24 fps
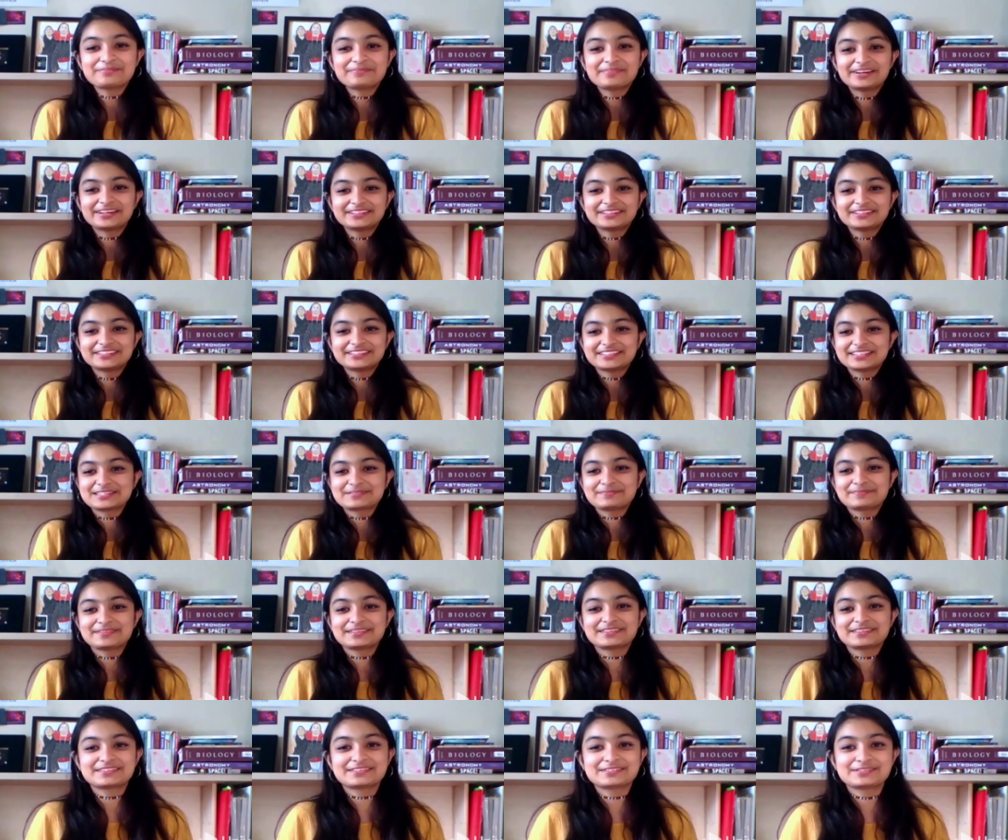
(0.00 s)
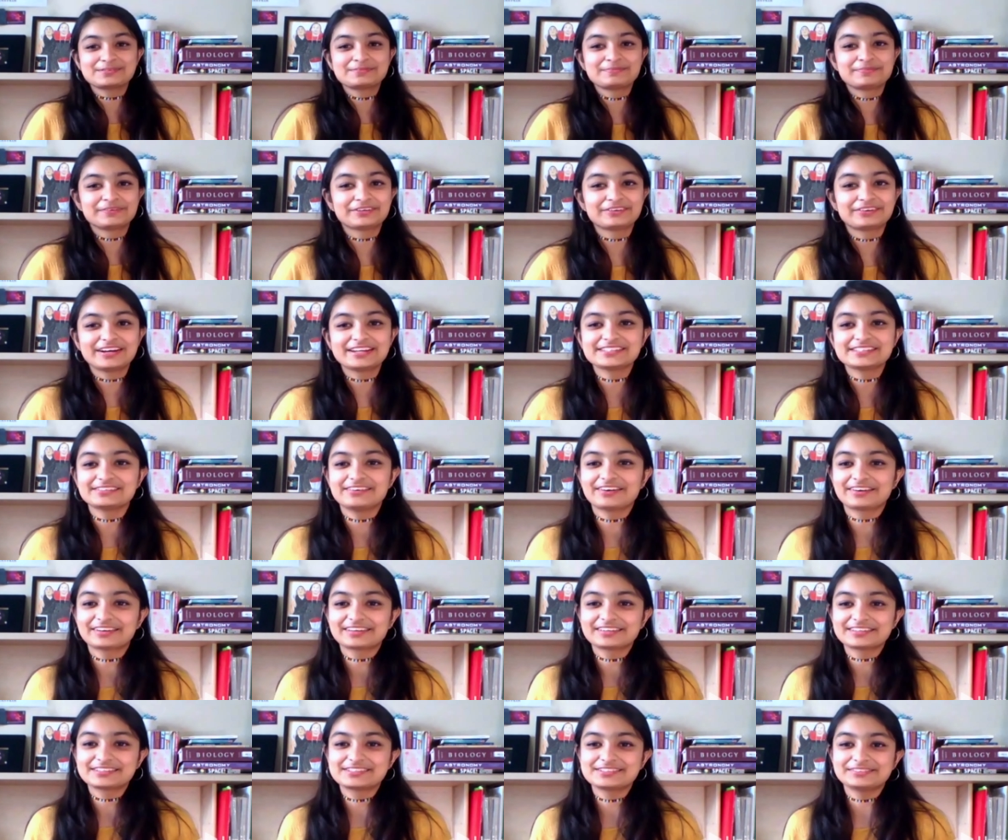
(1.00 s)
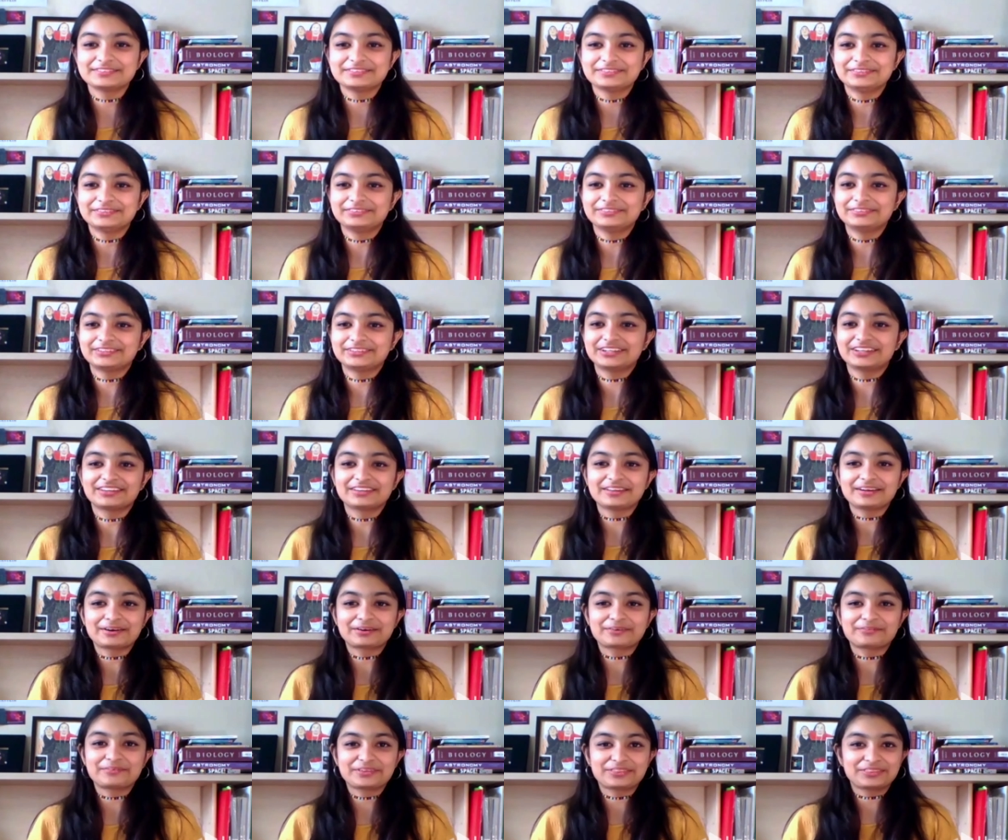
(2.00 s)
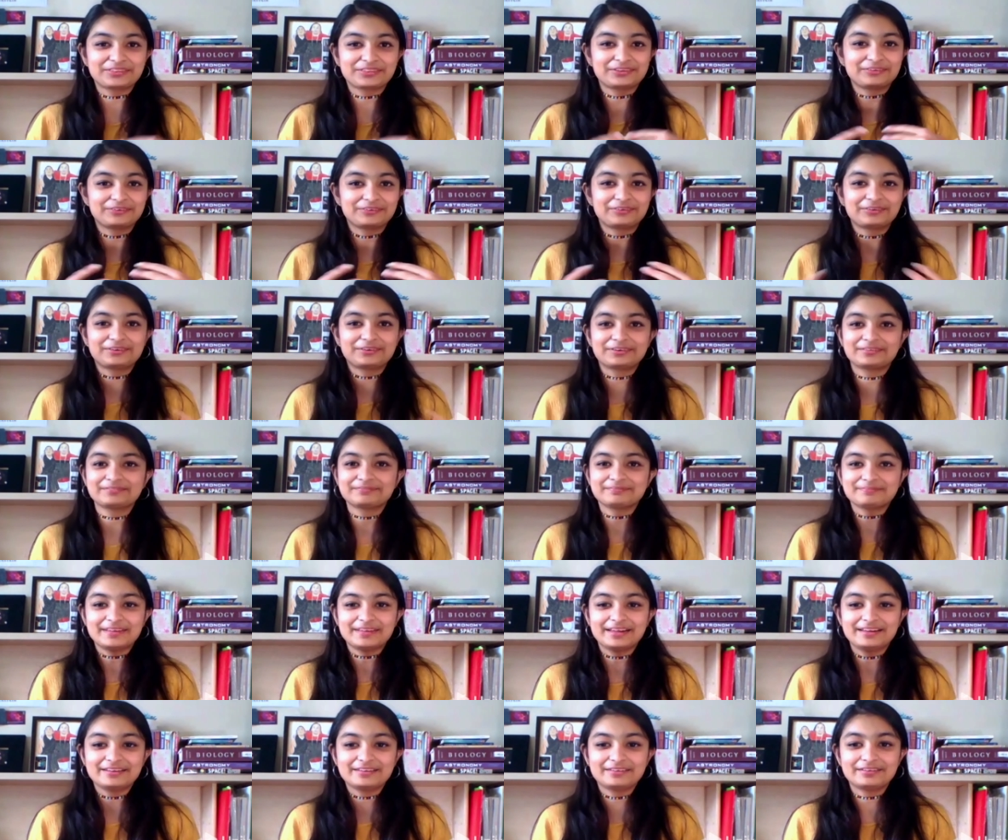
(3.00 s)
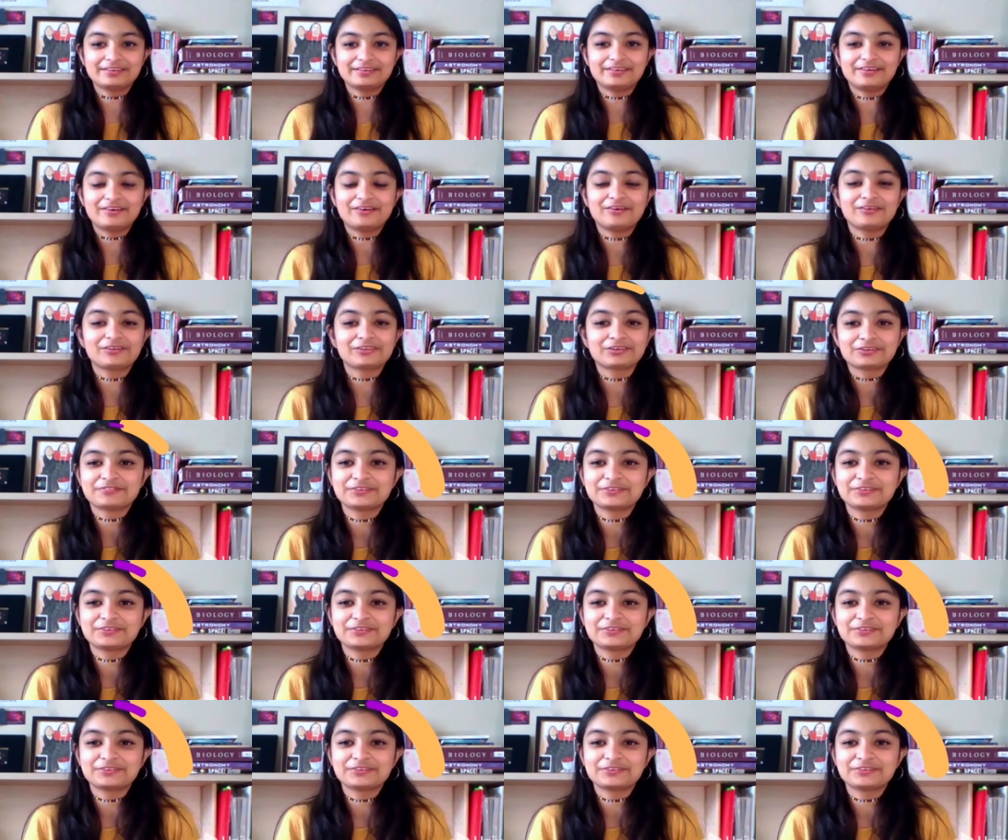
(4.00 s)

much. It's been super great talking to you. Good luck with your all your future